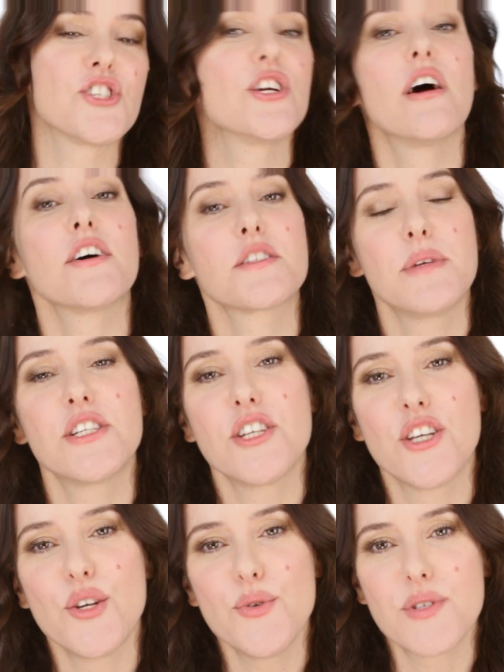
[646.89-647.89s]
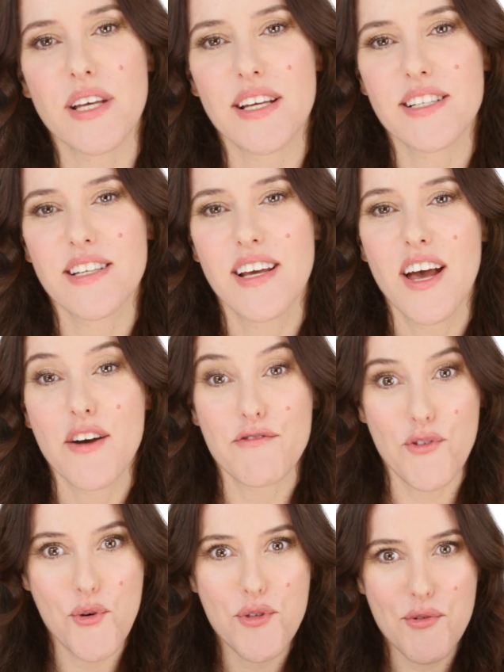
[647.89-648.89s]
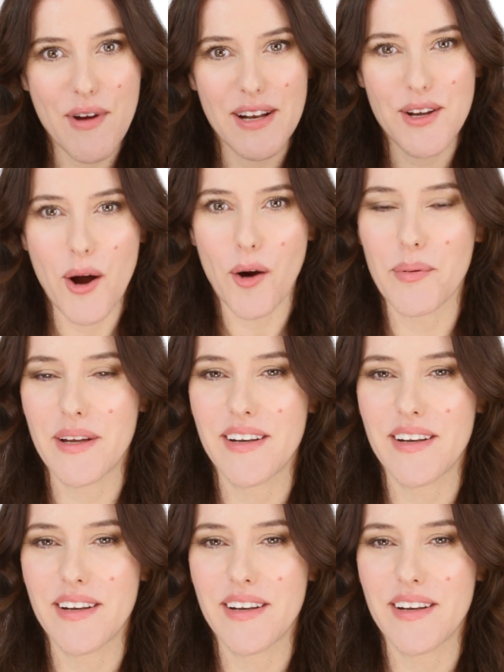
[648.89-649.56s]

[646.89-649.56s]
she asked me to use it for the red carpet.